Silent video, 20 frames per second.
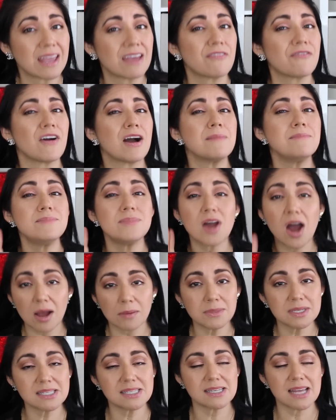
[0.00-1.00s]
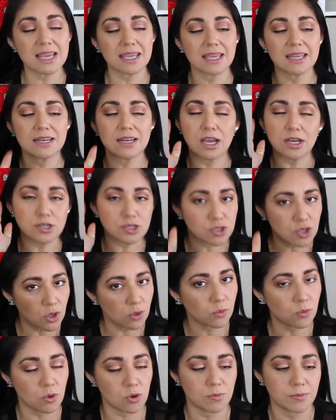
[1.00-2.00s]
If I'm not mistaken,
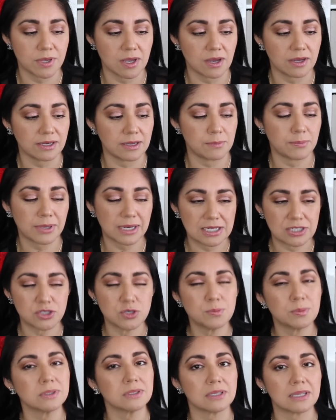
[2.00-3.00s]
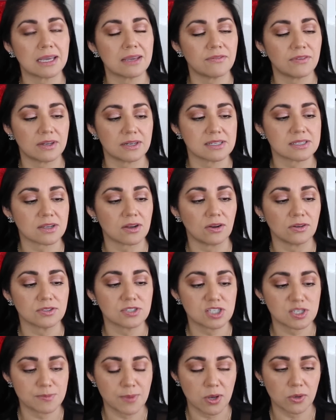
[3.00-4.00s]
don't quote me on it, but I do believe it is
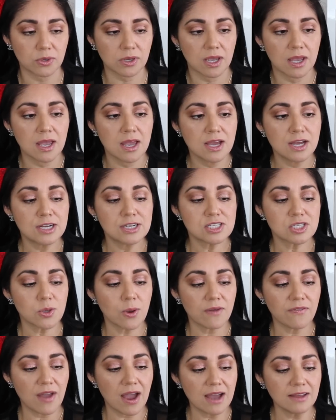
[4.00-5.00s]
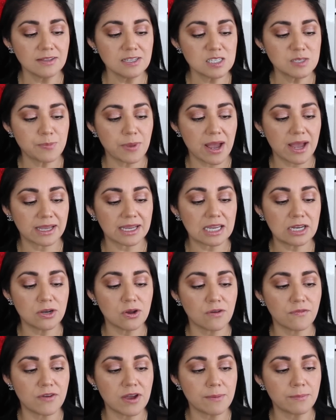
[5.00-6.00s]
called Smoke. So I've had this bag in
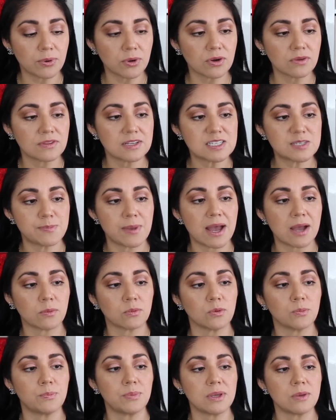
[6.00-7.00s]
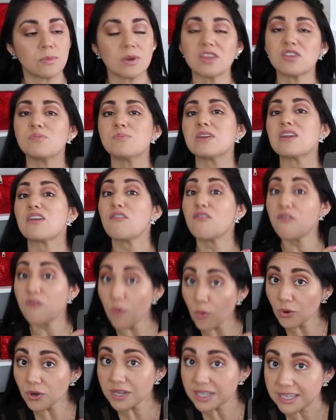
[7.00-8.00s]
November. This bag will be with me
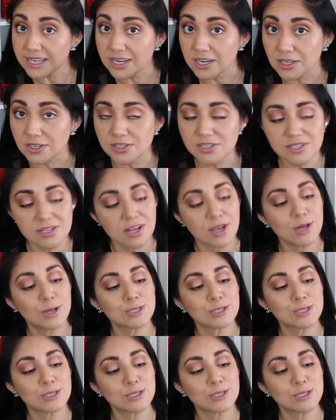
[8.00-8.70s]
for years.